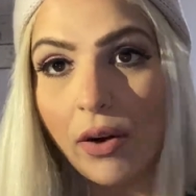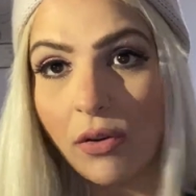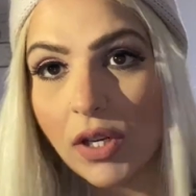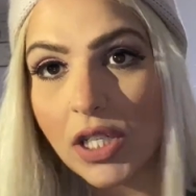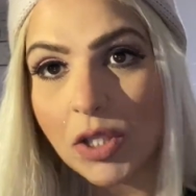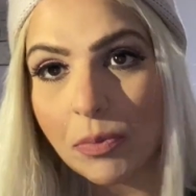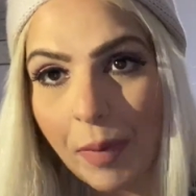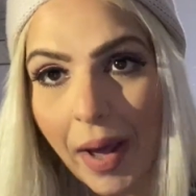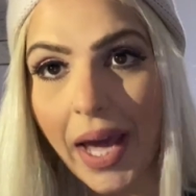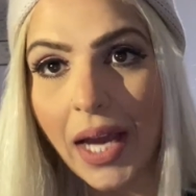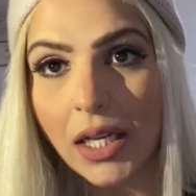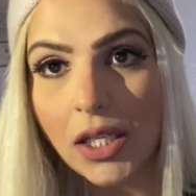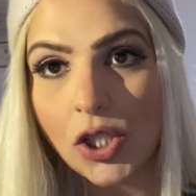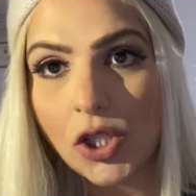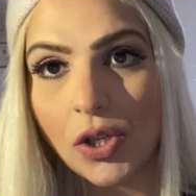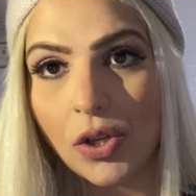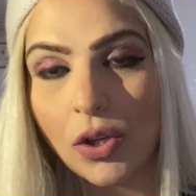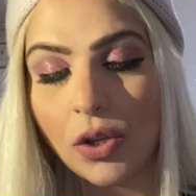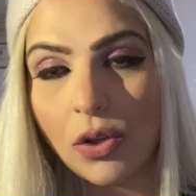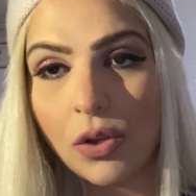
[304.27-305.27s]
respect
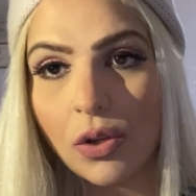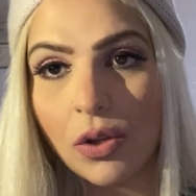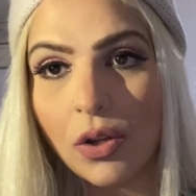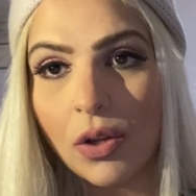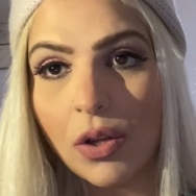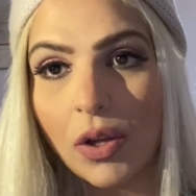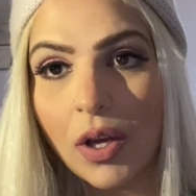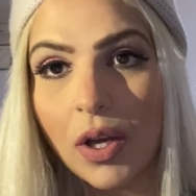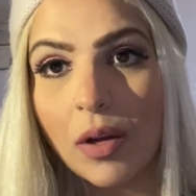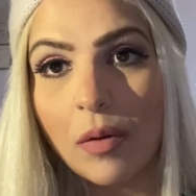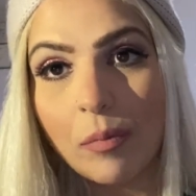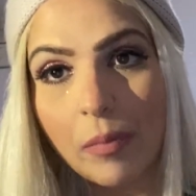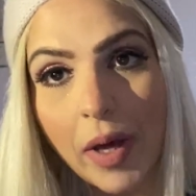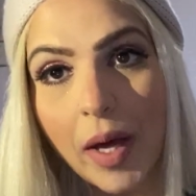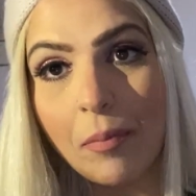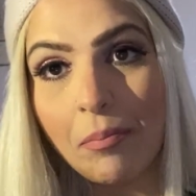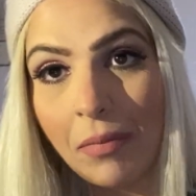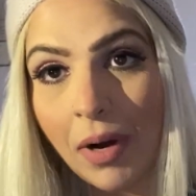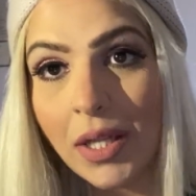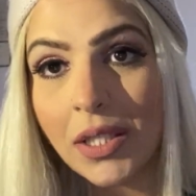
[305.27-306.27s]
you, but
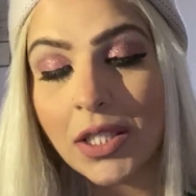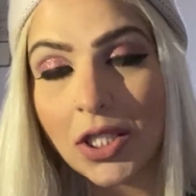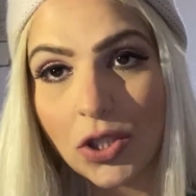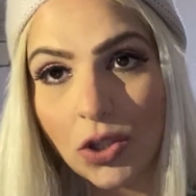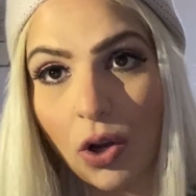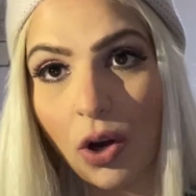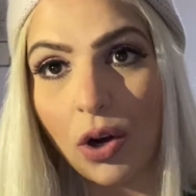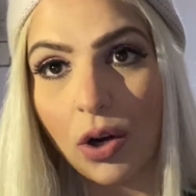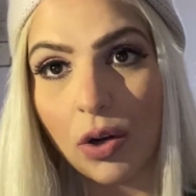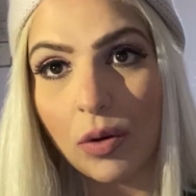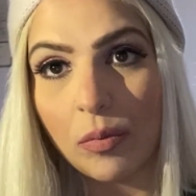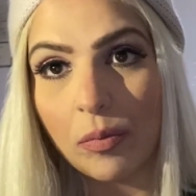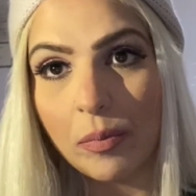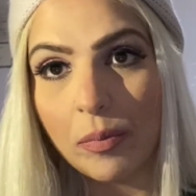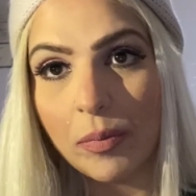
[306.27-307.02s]
it must stop.